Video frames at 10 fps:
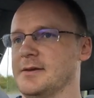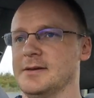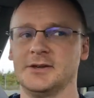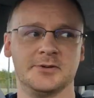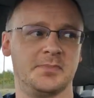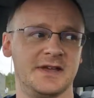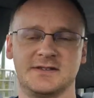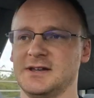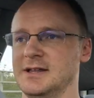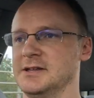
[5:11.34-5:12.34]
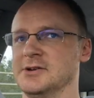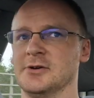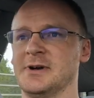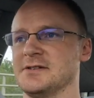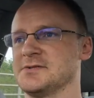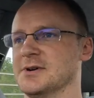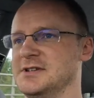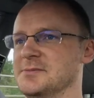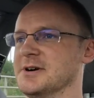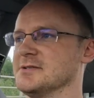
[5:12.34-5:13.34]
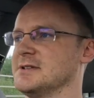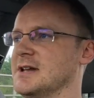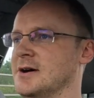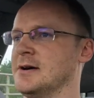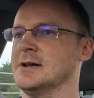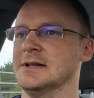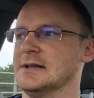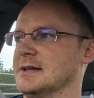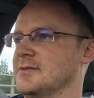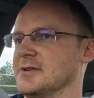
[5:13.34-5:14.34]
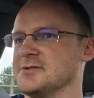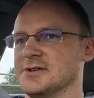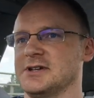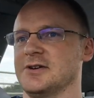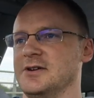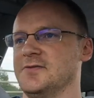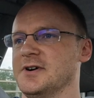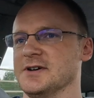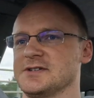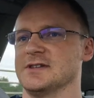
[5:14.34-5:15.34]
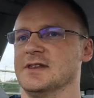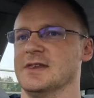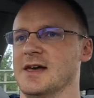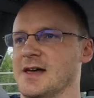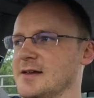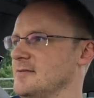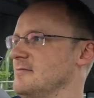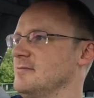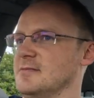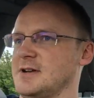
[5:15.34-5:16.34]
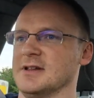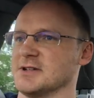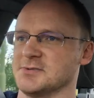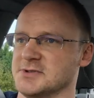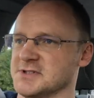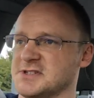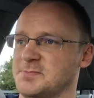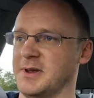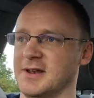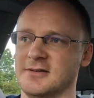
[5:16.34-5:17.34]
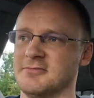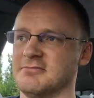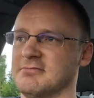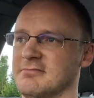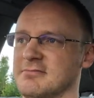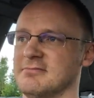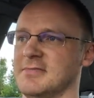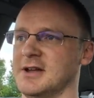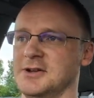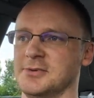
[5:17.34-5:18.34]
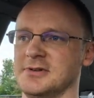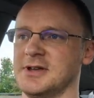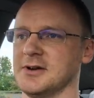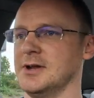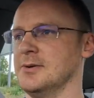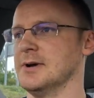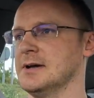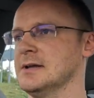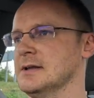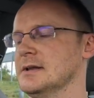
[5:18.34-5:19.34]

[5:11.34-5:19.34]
It could basically do about 20 miles an hour. If I tried to go any faster than that, the clutch would just spin and you wouldn't go anywhere.